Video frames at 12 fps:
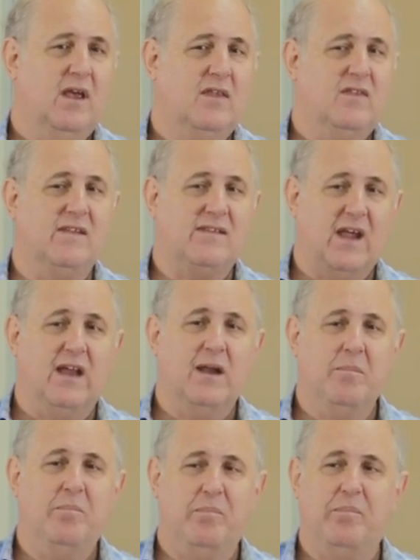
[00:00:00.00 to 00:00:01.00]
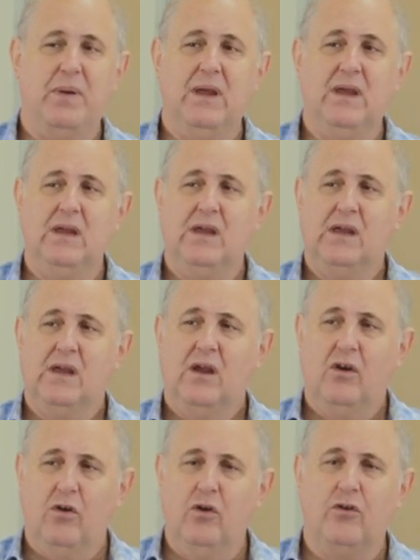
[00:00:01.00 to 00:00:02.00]
There's going to be
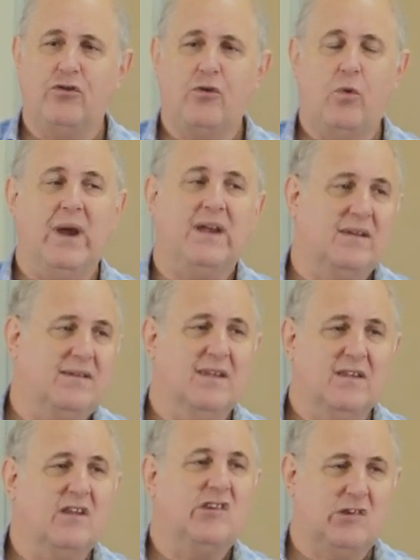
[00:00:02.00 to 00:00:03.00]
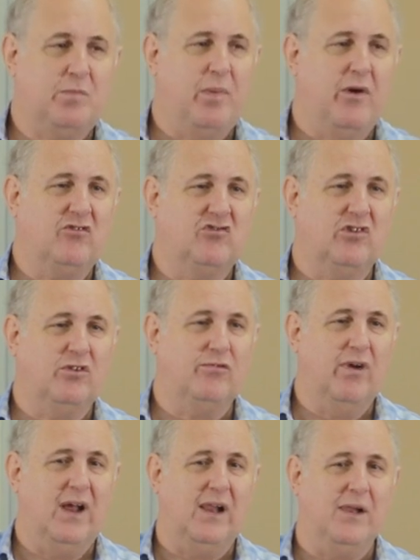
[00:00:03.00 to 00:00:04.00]
earthquakes in the spiritual
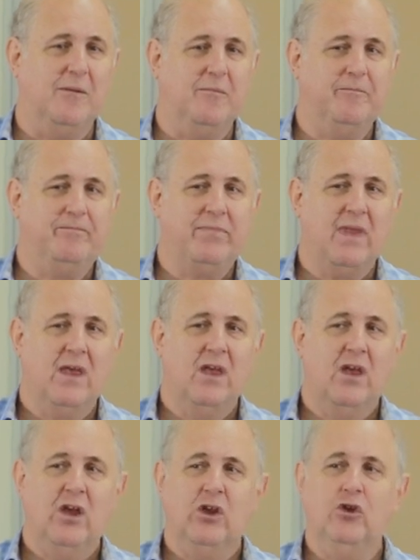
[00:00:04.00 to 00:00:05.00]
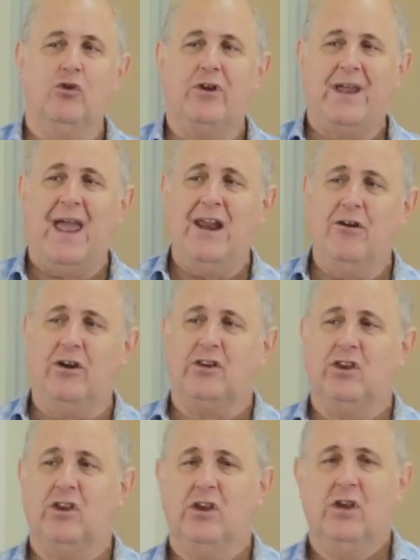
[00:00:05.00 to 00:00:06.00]
realm. You
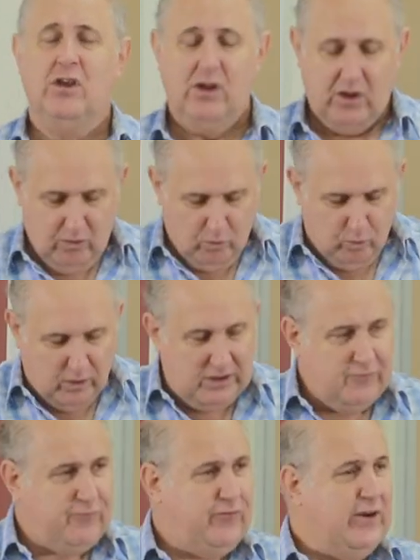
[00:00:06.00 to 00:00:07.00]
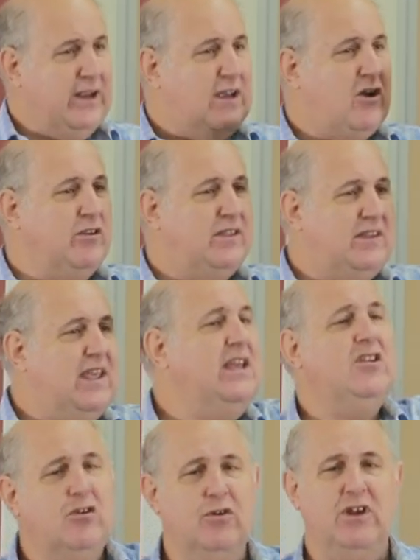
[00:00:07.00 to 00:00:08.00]
cannot willfully
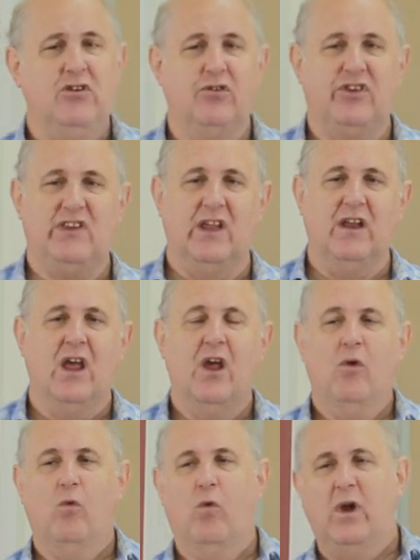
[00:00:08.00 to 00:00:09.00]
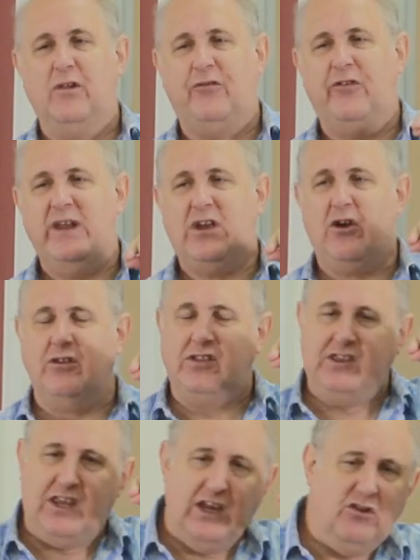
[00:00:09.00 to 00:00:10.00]
continue in your sin, willfully
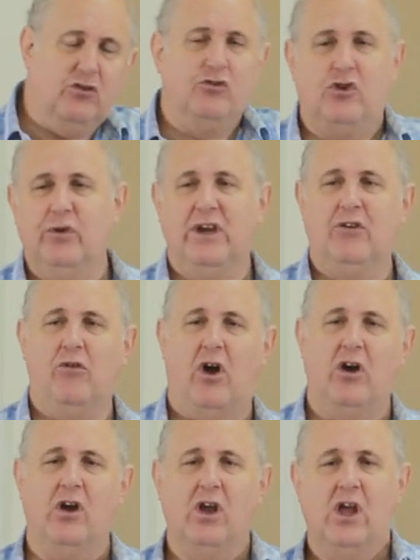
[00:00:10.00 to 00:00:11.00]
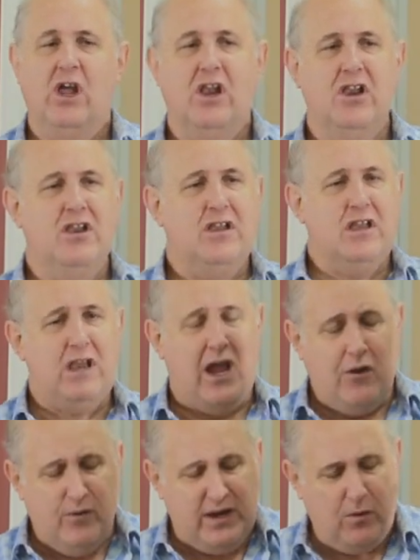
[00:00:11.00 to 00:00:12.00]
continue doing wrong,
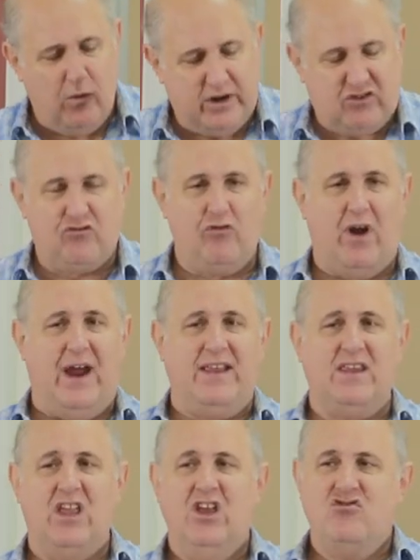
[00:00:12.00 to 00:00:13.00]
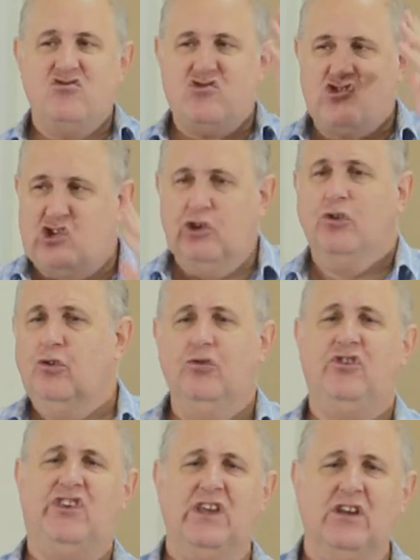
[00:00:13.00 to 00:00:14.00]
knowing what's right,
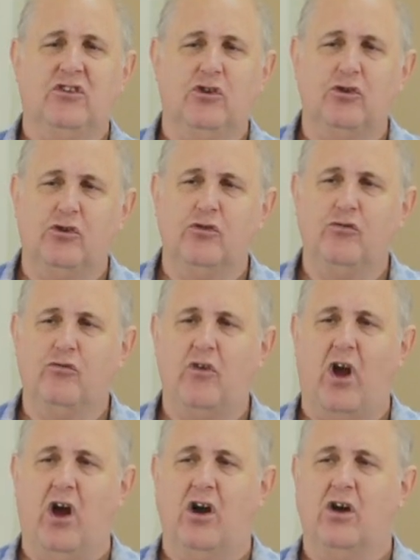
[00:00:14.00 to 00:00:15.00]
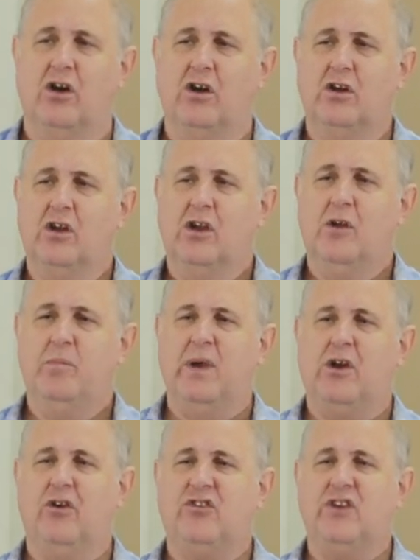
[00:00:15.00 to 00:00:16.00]
choosing to do wrong,
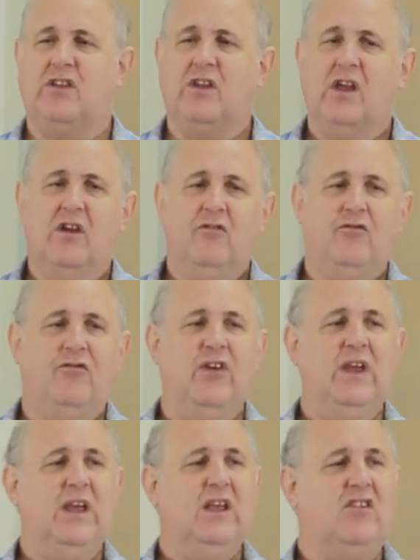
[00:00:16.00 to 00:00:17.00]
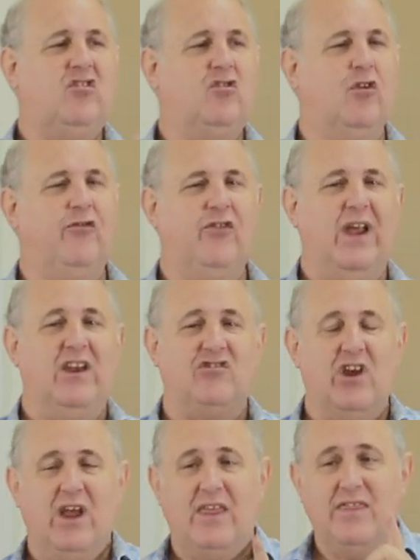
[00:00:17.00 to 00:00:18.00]
because it feeds your
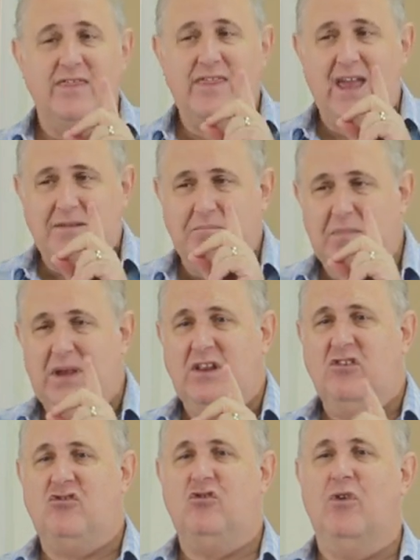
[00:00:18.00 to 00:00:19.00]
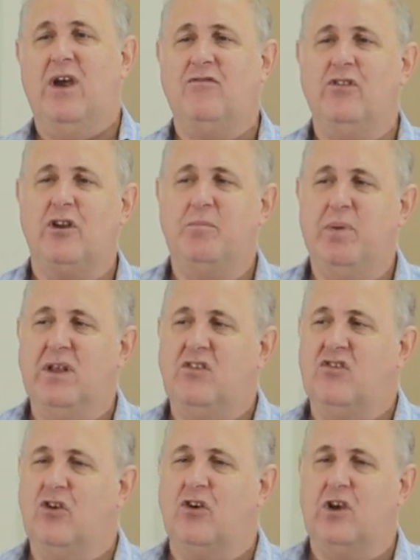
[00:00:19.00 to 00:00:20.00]
flesh. That means you have not been
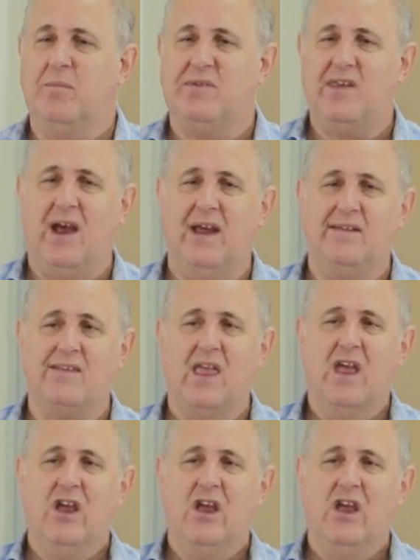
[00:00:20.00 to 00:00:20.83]
circumcised.